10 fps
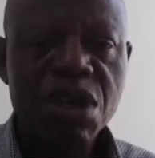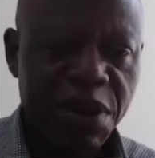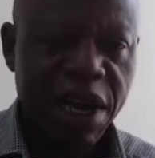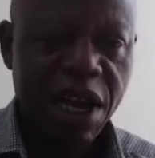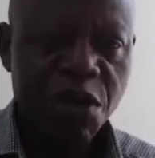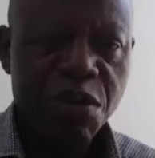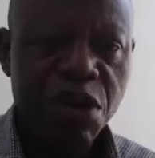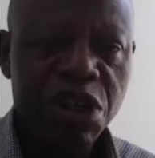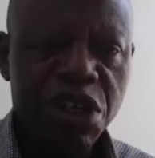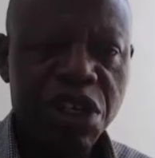By how
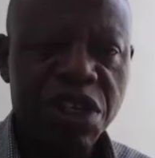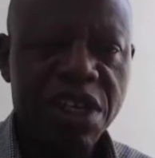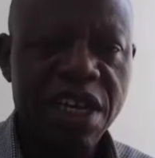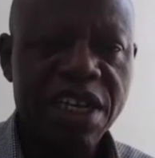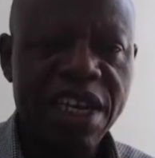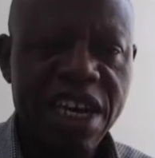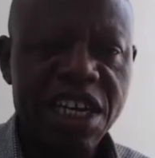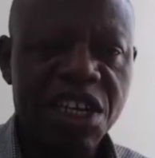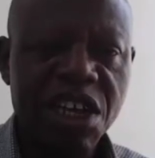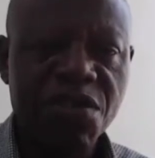much is the
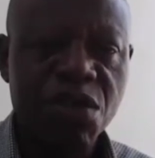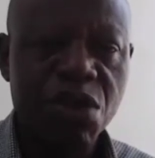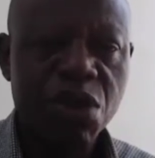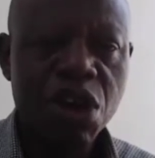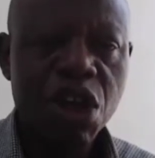cash inflow